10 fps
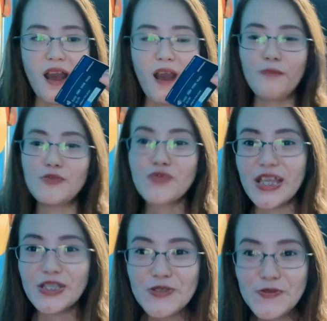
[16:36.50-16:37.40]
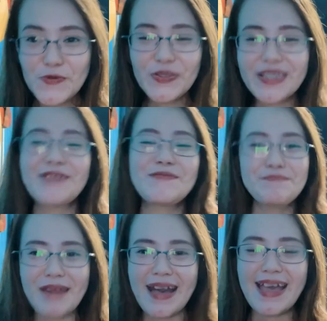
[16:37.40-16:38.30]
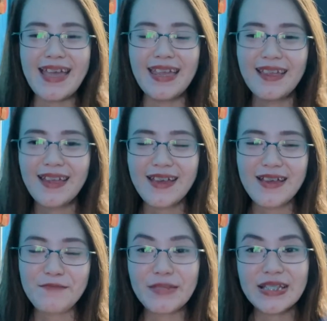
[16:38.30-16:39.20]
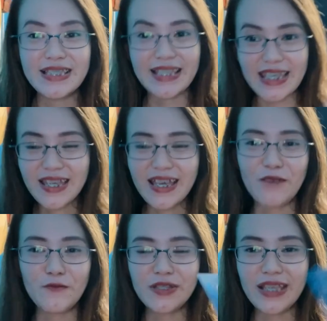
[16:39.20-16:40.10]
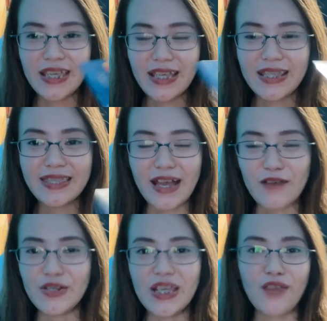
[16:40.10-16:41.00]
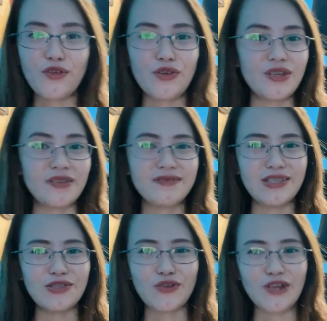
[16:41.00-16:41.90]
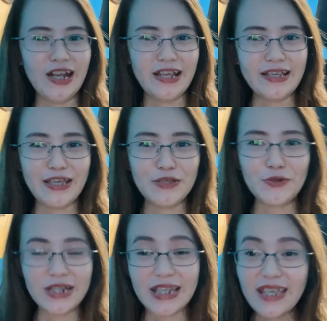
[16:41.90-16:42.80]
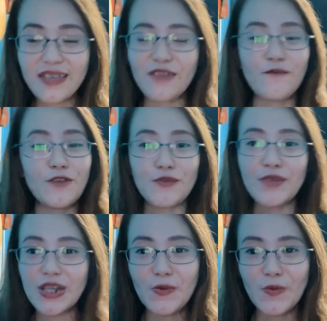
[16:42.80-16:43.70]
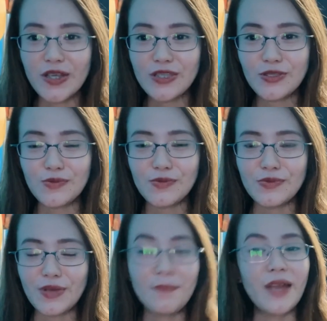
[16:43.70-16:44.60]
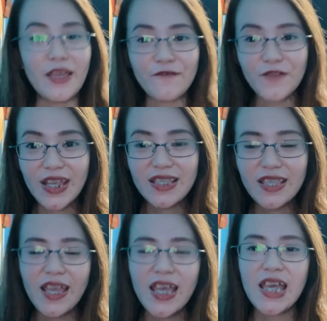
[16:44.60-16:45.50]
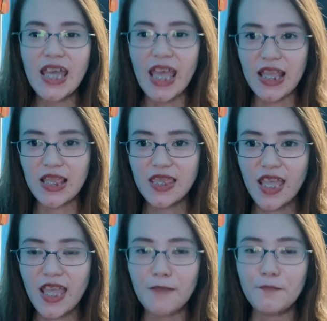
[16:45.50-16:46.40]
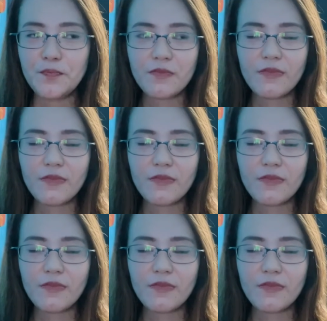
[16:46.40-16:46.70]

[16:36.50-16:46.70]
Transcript: you can use my link. I will link it down here or dito ko lalagay yung link if you really want to apply for it. And then,